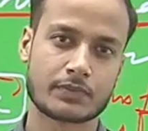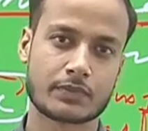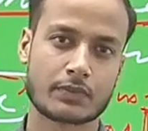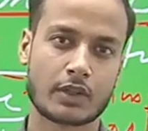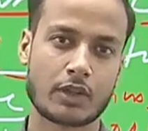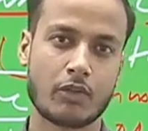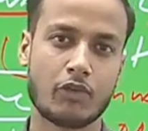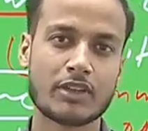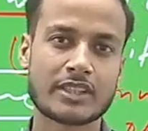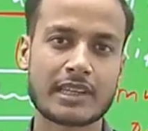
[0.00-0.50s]

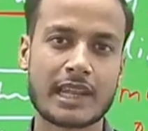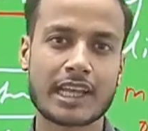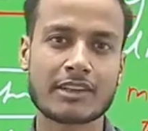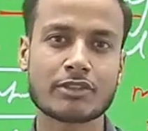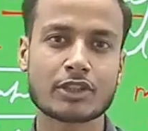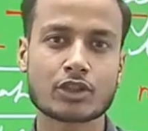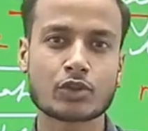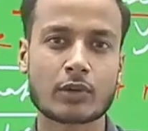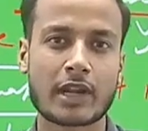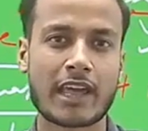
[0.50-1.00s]
Which
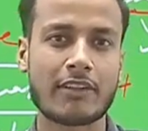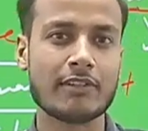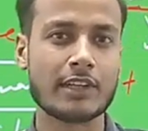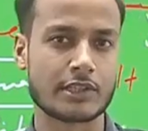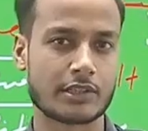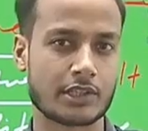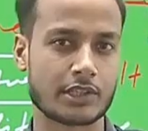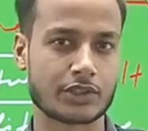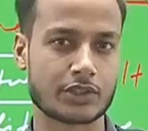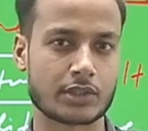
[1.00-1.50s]
language should have
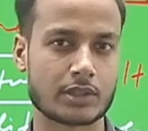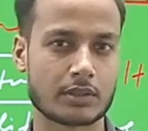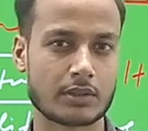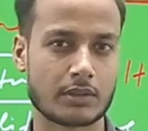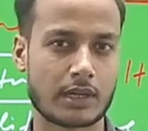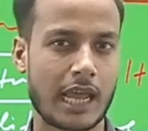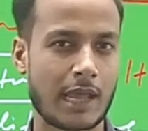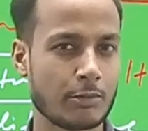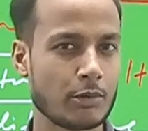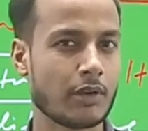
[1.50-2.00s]
literature?
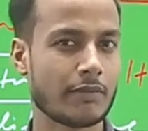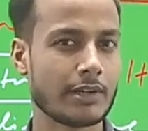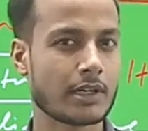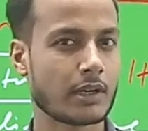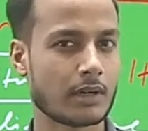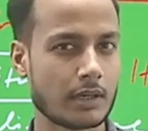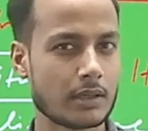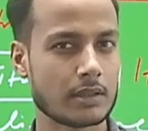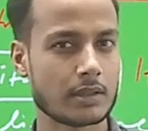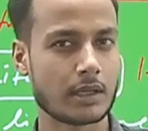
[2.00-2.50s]
Have you
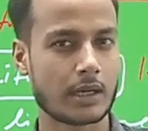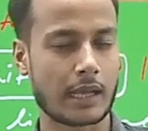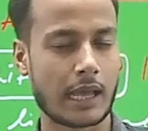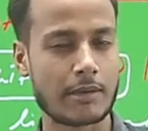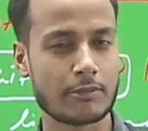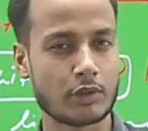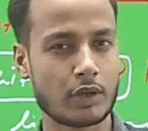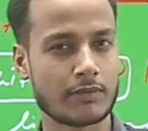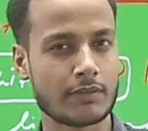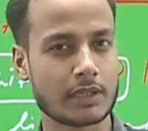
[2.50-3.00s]

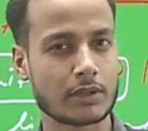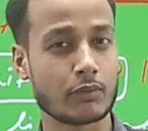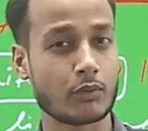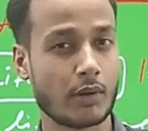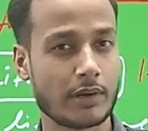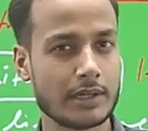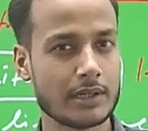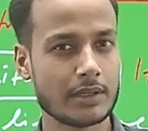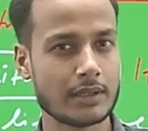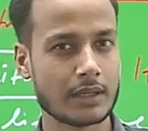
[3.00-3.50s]
ever
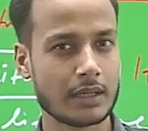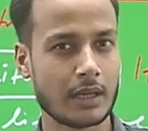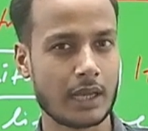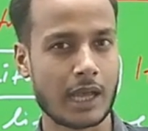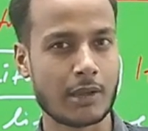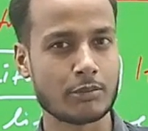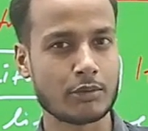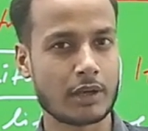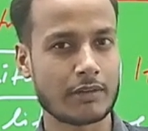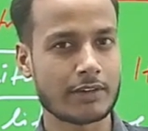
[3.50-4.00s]
wondered?
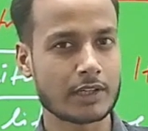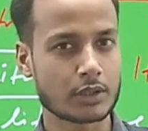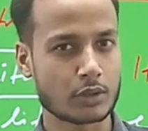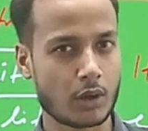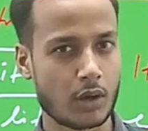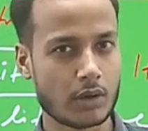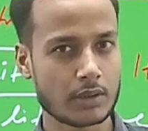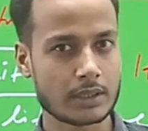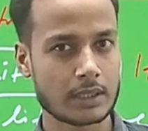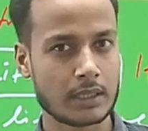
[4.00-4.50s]
Have you ever
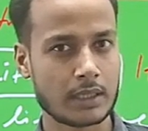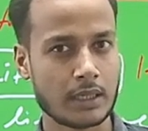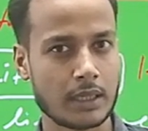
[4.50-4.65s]
thought?